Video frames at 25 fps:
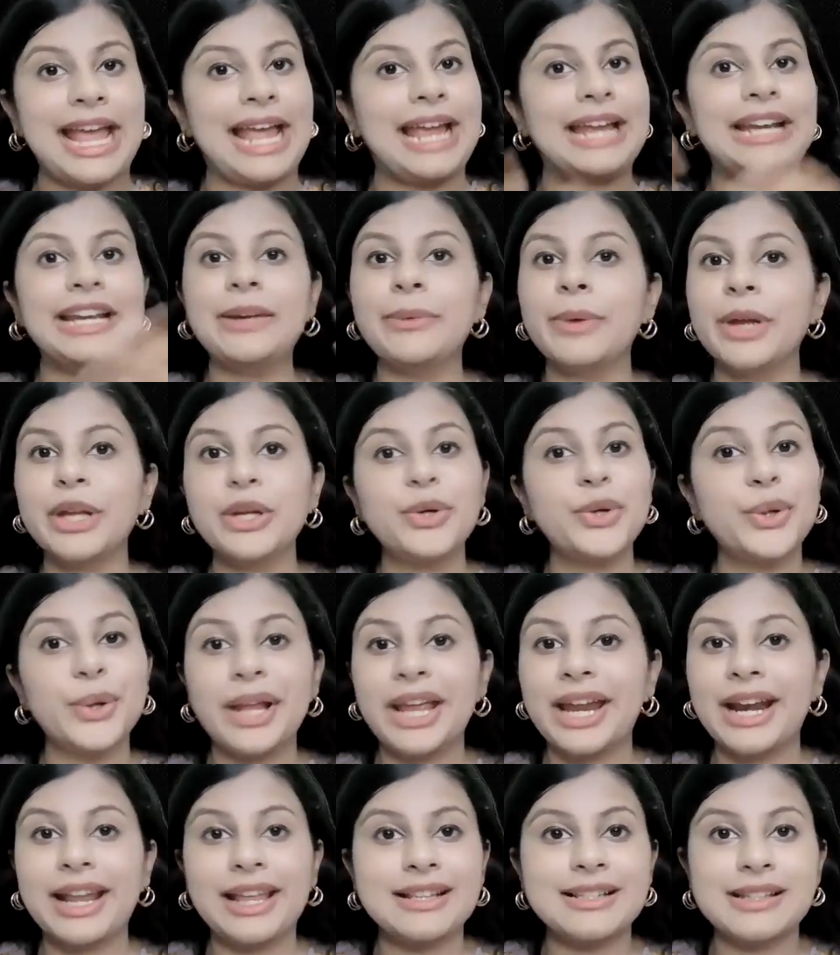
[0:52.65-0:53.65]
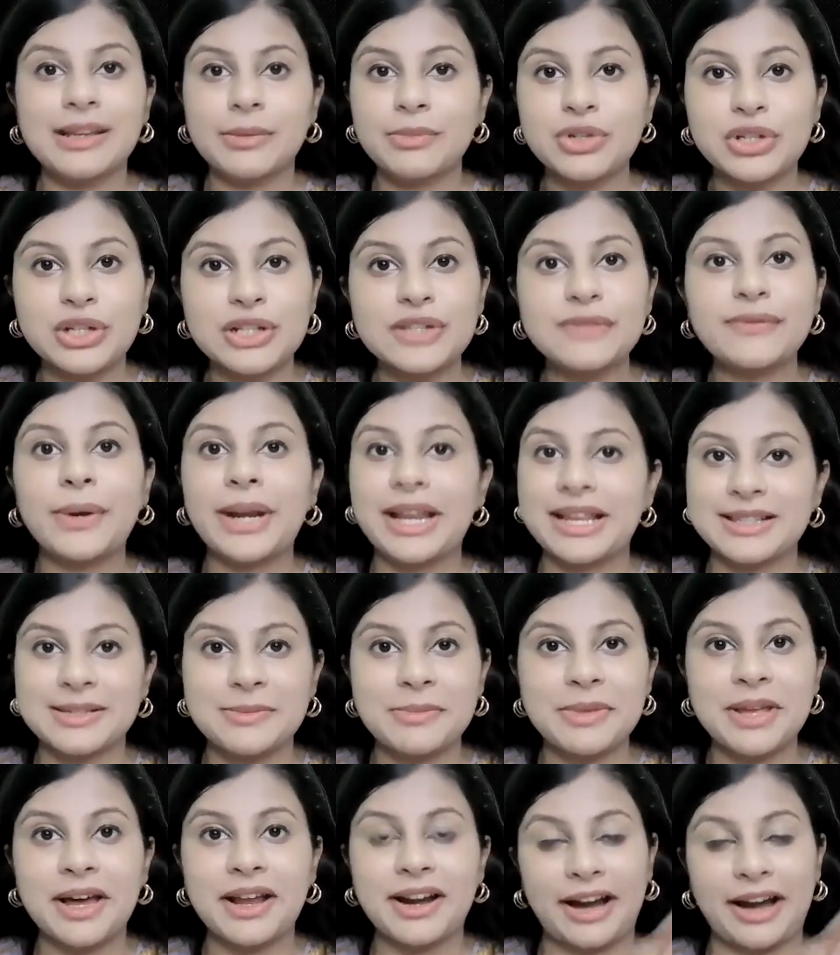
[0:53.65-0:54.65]
Anyway, you don't get exemptions for
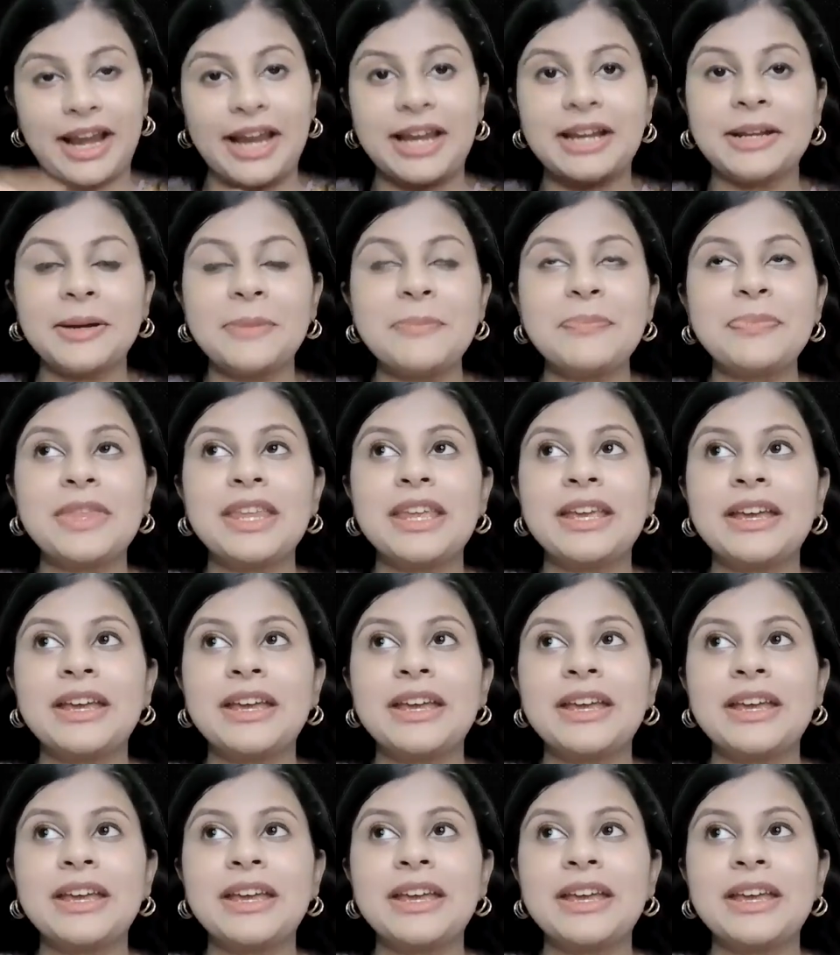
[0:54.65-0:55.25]
SBR, right?